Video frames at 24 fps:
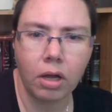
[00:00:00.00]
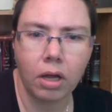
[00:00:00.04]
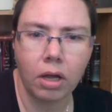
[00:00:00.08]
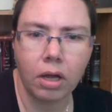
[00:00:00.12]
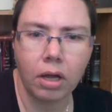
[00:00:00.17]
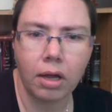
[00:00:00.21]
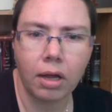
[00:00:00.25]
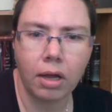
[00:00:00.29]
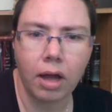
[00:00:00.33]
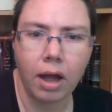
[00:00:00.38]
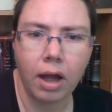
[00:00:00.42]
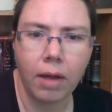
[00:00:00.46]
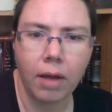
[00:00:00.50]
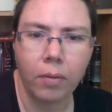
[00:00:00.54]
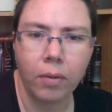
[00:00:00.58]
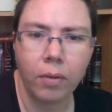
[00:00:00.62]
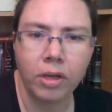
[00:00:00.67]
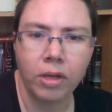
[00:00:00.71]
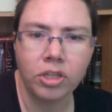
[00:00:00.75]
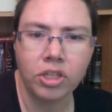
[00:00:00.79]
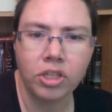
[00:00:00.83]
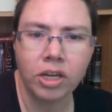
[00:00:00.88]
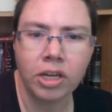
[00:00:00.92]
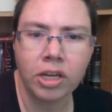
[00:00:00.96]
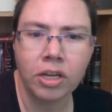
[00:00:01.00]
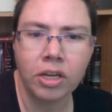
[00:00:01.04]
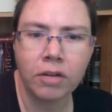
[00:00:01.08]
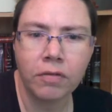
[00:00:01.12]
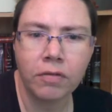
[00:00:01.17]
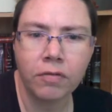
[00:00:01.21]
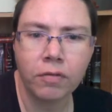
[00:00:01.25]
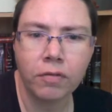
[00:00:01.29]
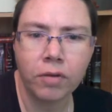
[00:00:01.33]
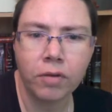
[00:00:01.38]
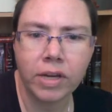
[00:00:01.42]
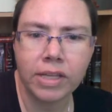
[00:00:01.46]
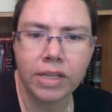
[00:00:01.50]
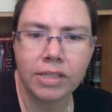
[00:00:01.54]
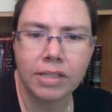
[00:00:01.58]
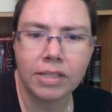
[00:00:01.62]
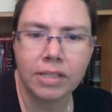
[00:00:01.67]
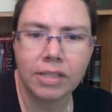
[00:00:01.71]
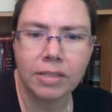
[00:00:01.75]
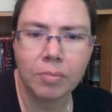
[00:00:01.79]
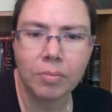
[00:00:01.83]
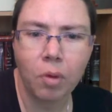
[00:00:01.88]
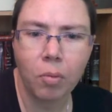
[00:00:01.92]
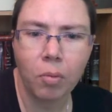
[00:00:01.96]
I wish I could freeze this
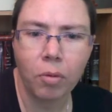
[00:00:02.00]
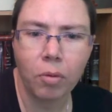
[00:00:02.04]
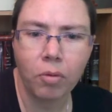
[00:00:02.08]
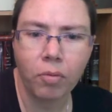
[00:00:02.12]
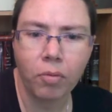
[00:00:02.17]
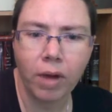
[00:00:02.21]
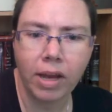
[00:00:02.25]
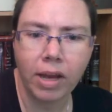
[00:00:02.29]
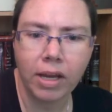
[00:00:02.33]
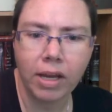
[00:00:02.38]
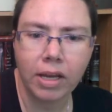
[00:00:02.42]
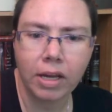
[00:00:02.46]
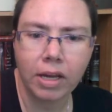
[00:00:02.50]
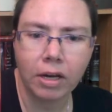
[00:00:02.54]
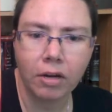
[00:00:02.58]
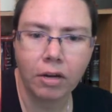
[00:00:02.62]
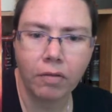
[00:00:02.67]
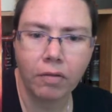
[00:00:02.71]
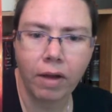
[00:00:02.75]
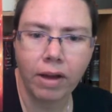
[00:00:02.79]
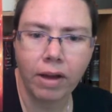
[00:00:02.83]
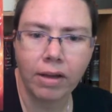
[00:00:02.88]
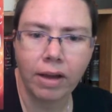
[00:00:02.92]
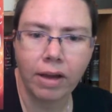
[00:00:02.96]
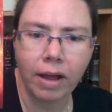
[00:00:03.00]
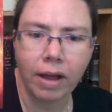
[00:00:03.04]
moment right here, right now,